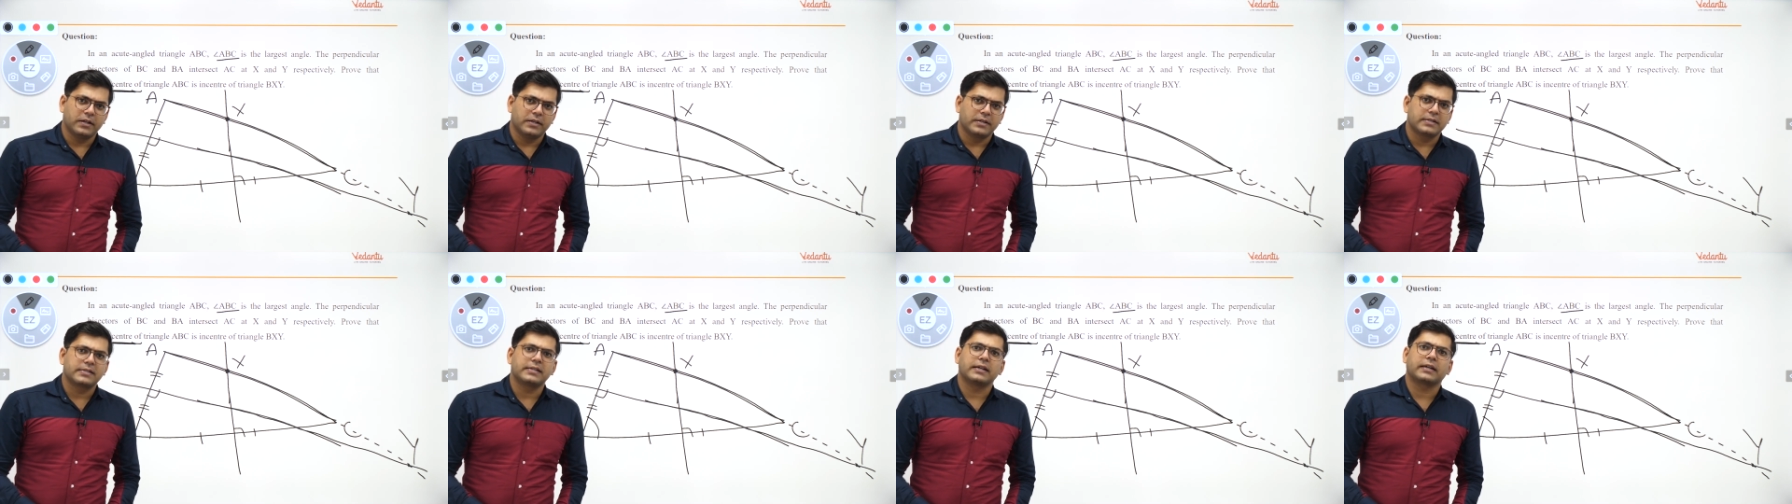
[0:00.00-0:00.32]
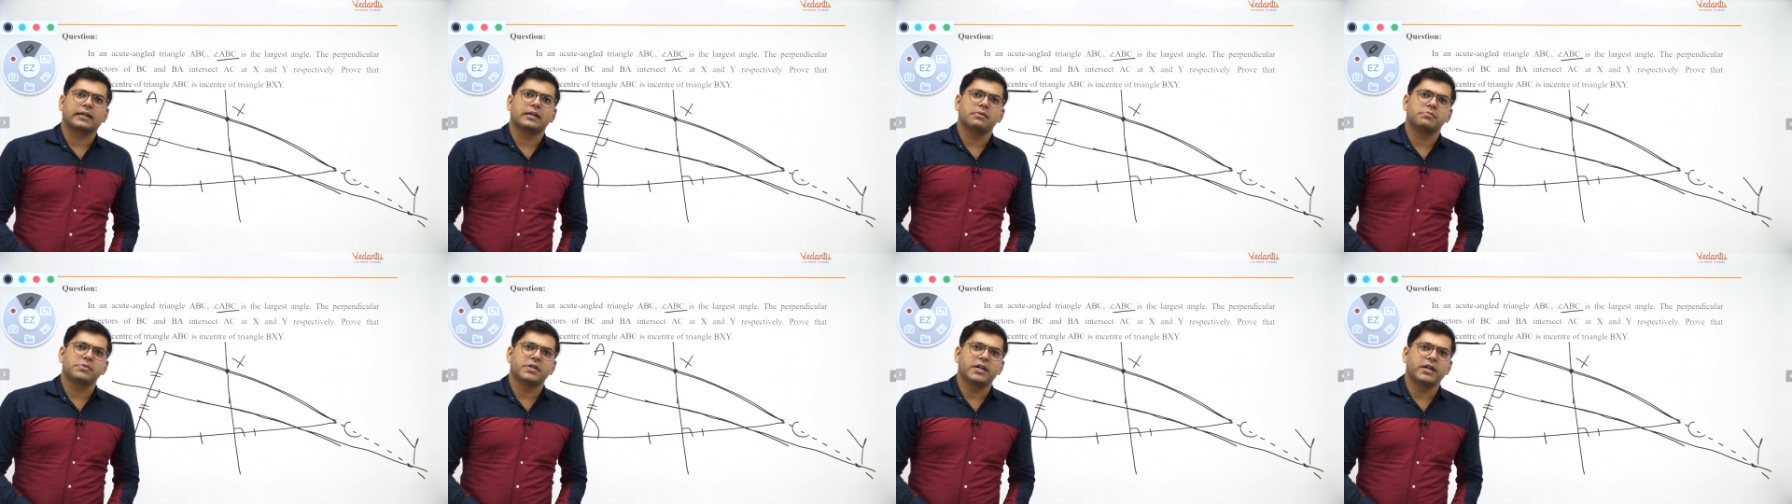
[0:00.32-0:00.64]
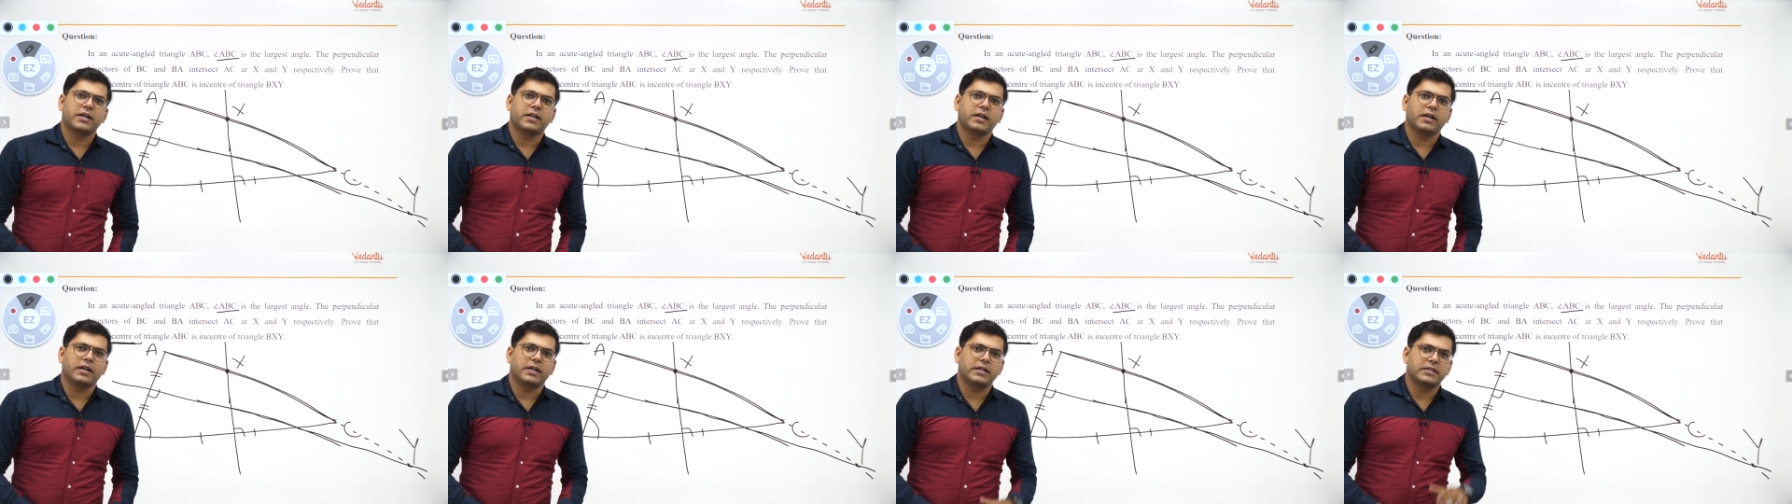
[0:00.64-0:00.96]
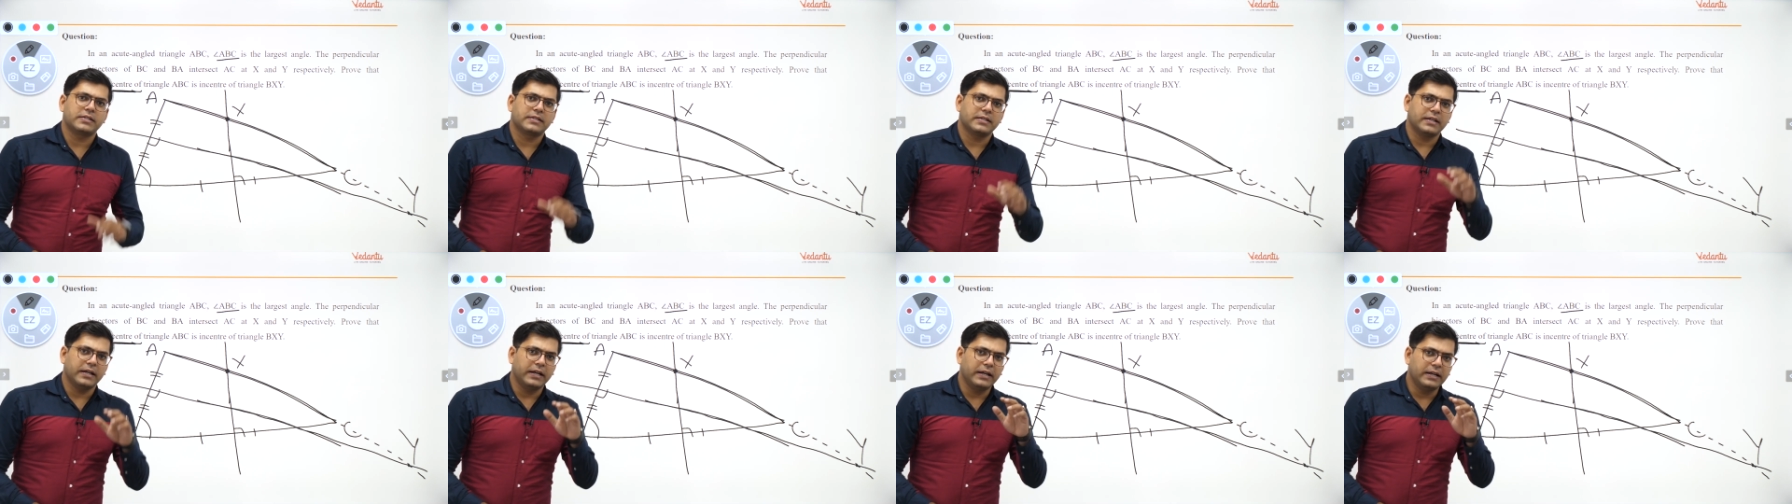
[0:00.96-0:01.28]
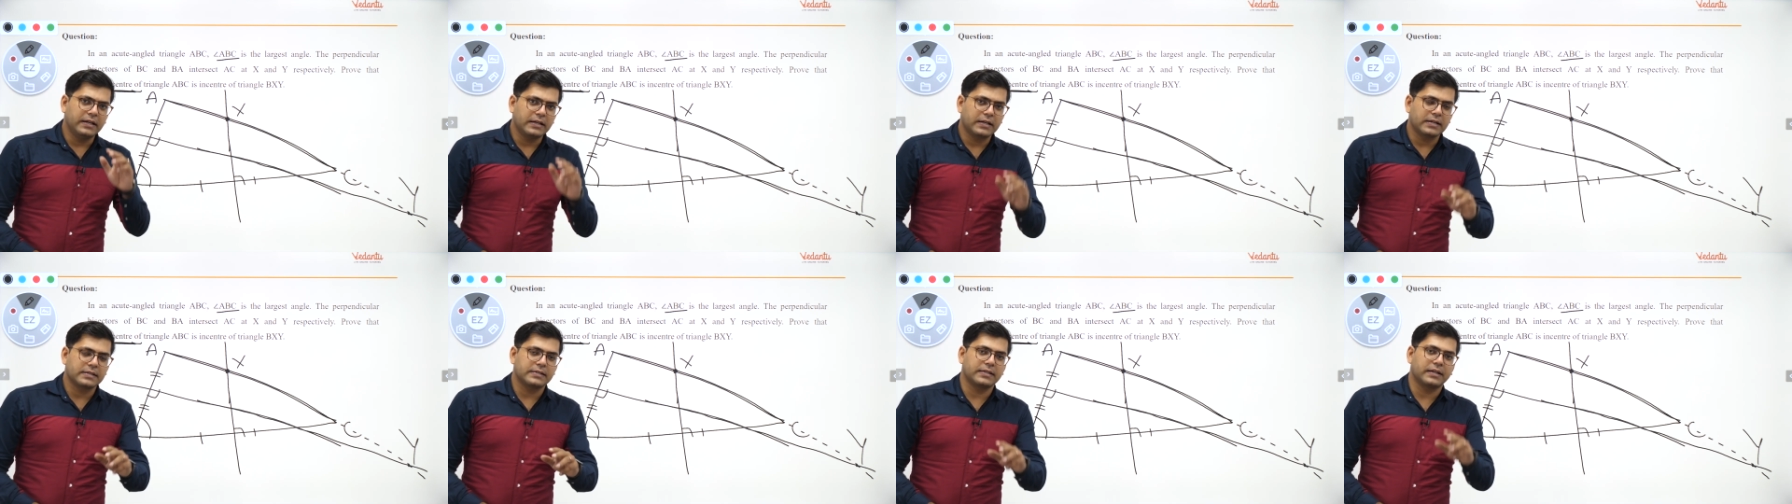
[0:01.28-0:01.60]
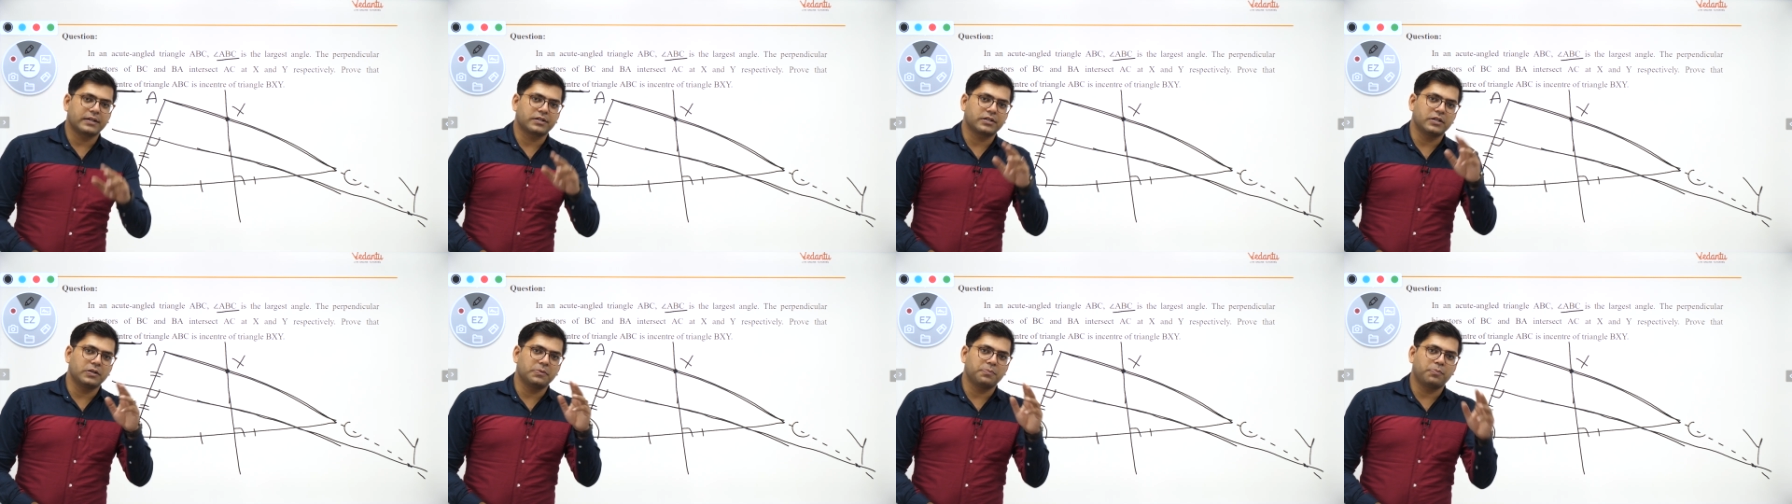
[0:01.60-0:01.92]
Circumcenter is
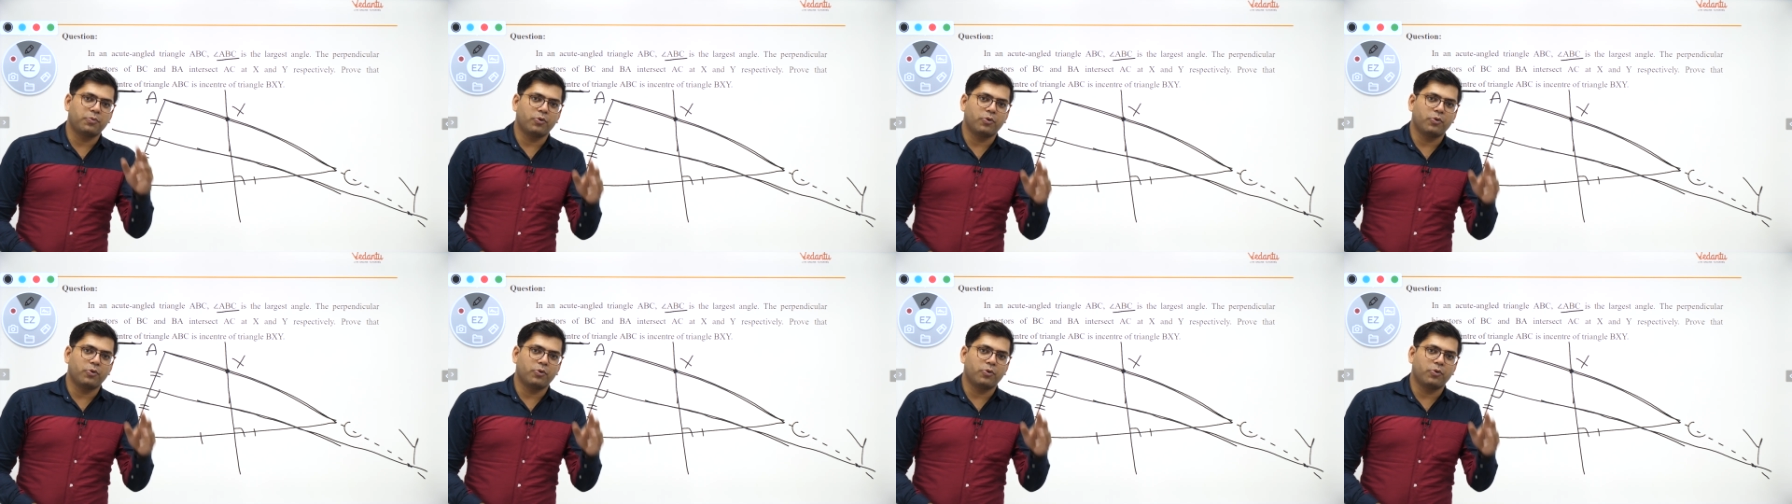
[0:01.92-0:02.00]
intersection